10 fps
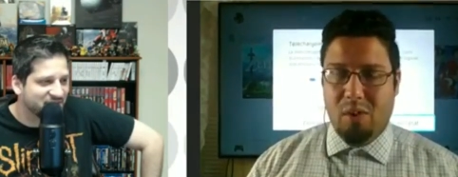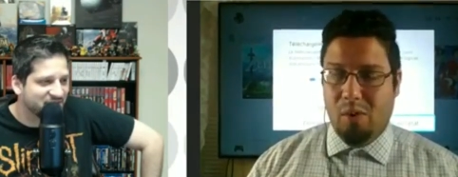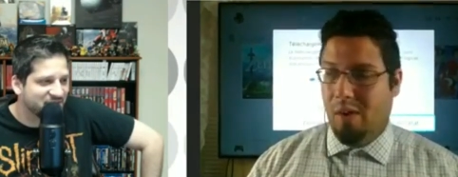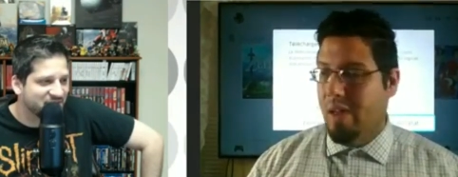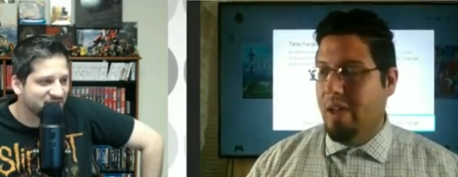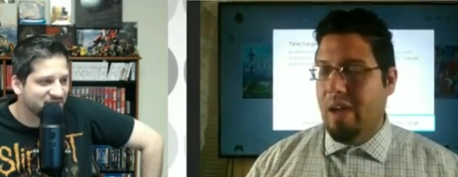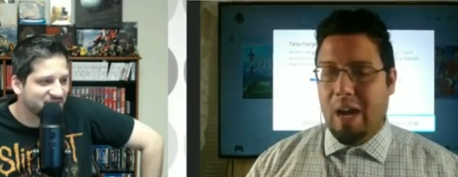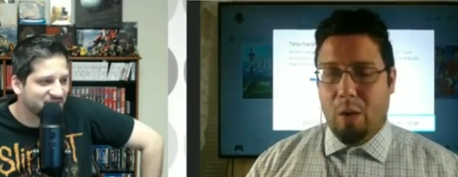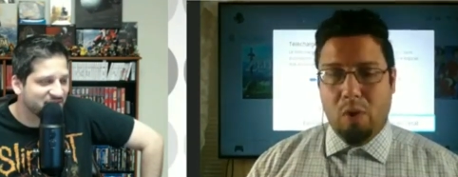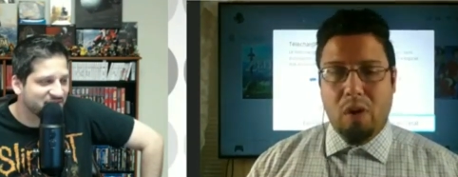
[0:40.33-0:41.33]
Speaker 1: So
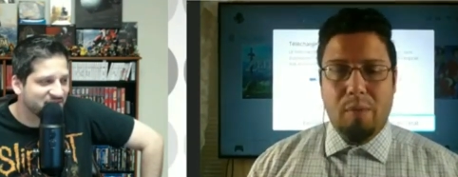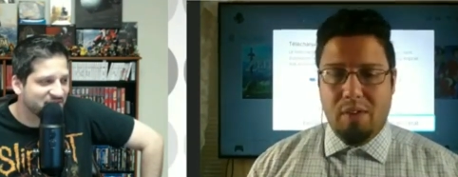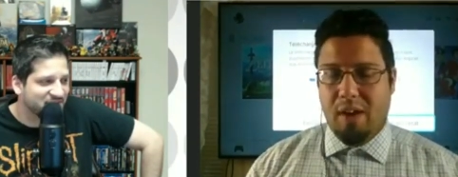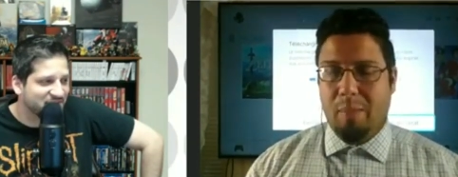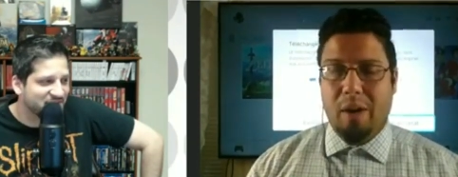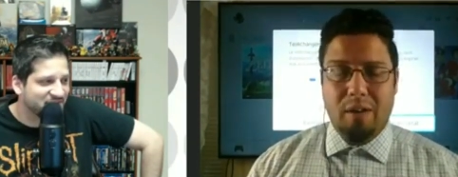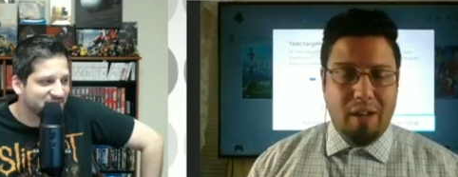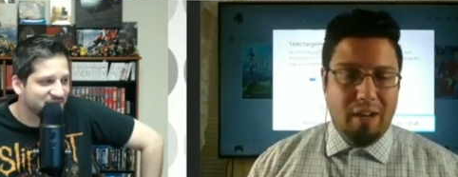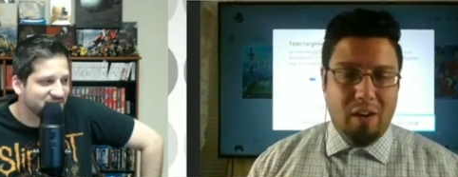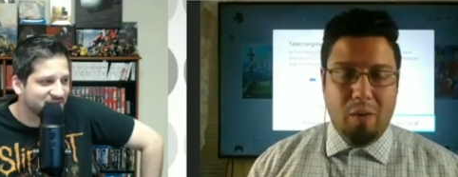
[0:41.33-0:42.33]
uh, we're going to be talking
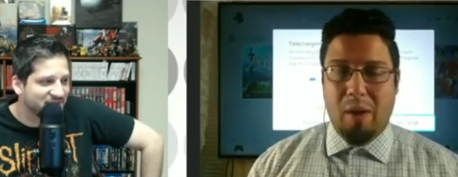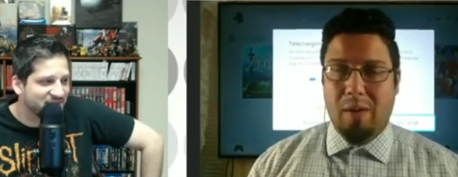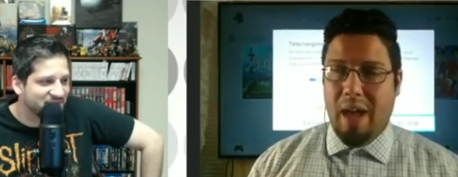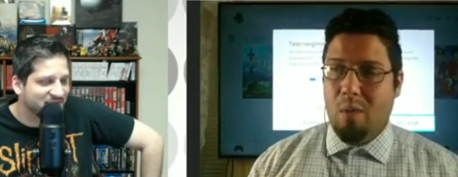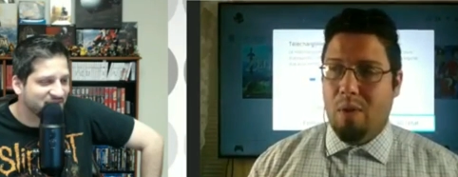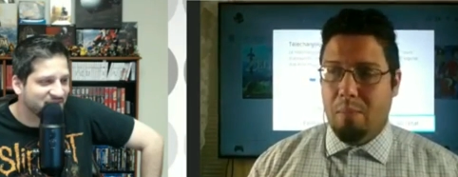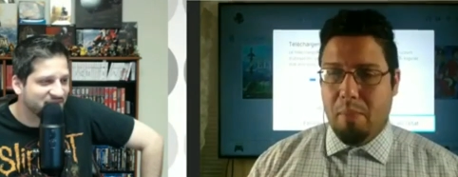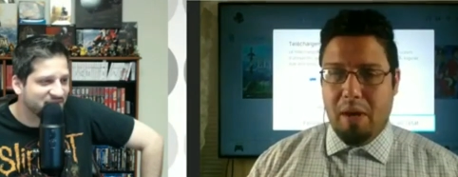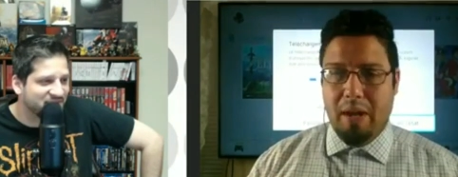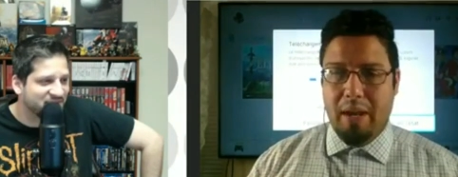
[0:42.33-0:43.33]
about a little about that one.
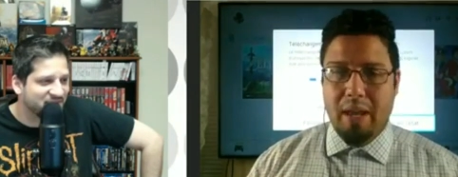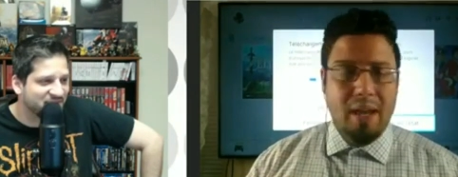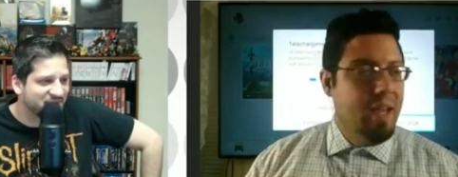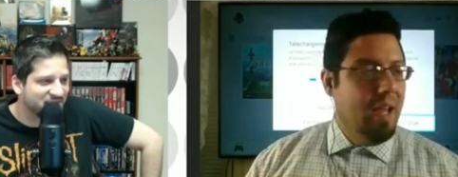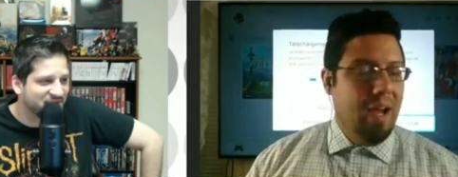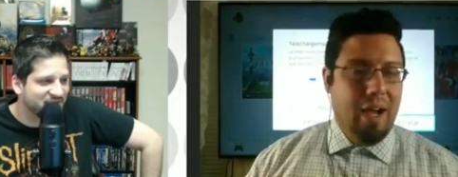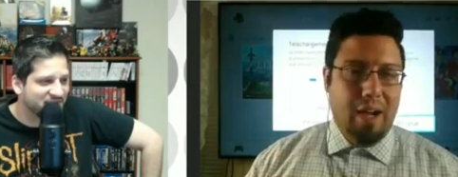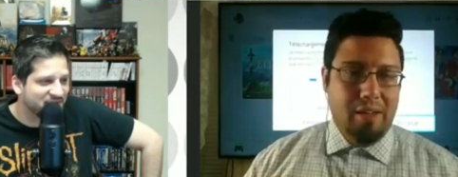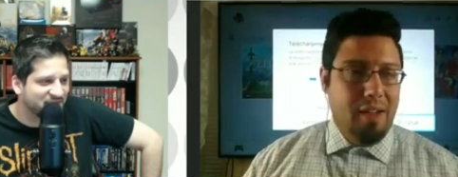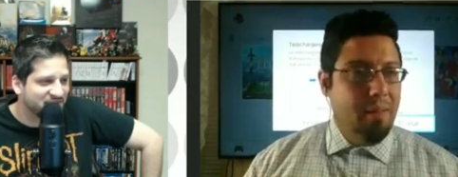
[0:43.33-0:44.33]
But
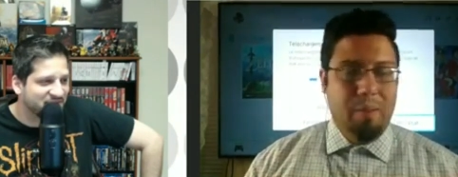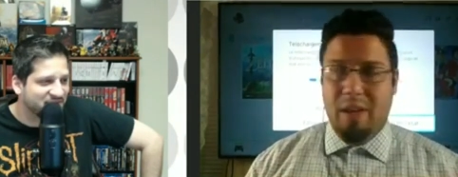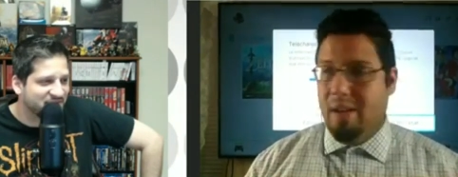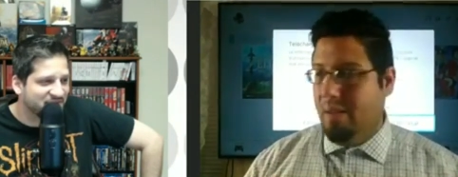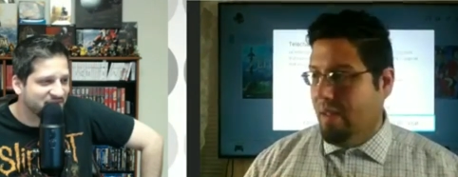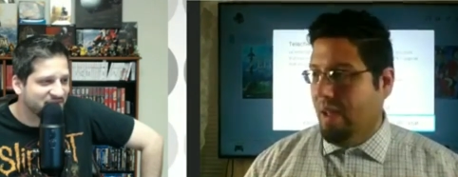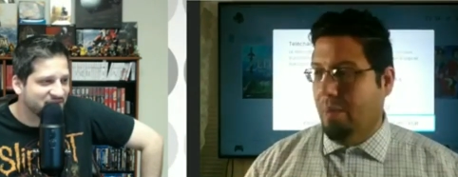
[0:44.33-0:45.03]
uh, yeah, I mean,